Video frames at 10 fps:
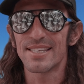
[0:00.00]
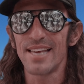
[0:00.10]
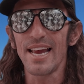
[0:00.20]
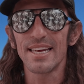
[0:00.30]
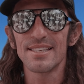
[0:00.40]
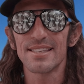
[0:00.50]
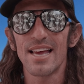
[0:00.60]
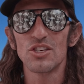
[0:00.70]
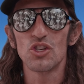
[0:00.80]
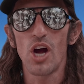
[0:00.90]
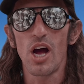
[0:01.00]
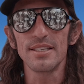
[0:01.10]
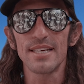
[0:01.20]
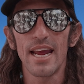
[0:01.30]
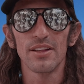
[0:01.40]
seconds as John
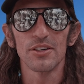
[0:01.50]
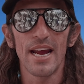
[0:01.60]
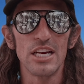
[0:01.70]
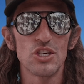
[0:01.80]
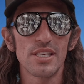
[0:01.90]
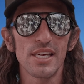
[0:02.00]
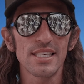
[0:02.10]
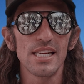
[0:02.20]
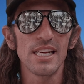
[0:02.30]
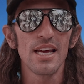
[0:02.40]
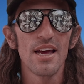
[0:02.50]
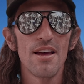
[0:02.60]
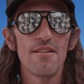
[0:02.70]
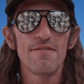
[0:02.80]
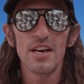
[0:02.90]
Taylor, age 60,
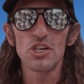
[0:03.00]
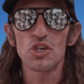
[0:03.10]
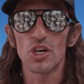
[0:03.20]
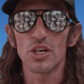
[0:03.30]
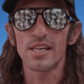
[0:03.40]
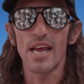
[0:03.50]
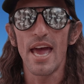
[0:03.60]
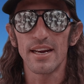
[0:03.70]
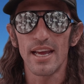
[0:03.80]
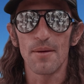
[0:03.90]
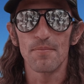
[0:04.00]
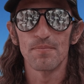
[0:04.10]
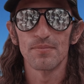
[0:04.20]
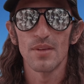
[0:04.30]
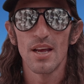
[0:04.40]
finished just ahead of him.
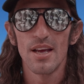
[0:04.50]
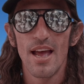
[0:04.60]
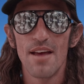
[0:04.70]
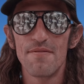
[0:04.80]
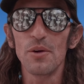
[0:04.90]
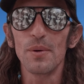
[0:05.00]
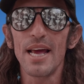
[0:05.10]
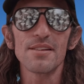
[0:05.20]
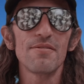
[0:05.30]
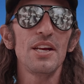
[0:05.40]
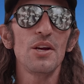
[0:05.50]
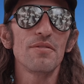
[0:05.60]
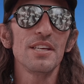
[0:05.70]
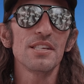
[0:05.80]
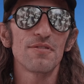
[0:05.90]
If anyone has a video
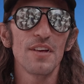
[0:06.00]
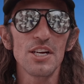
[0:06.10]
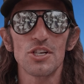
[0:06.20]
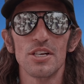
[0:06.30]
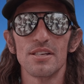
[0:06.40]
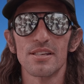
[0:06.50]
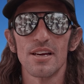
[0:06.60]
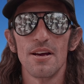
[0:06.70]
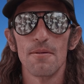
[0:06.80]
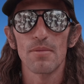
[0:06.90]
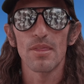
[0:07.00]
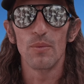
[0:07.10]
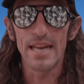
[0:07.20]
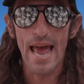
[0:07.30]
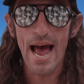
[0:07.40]
of these finishes,
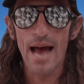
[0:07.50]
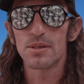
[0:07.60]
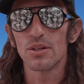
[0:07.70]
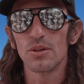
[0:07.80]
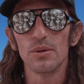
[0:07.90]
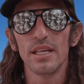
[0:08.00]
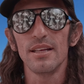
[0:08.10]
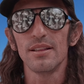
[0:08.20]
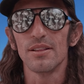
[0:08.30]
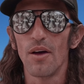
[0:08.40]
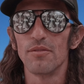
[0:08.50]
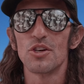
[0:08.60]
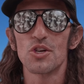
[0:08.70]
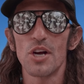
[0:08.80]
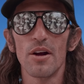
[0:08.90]
we'd absolutely love to
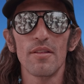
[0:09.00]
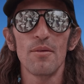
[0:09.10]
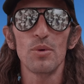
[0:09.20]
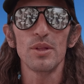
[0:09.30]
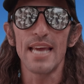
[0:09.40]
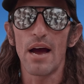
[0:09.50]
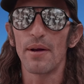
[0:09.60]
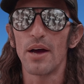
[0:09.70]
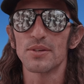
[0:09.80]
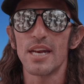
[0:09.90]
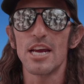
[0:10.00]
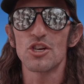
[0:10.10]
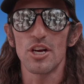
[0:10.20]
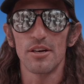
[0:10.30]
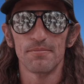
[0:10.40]
share them with the Outhouse Nation.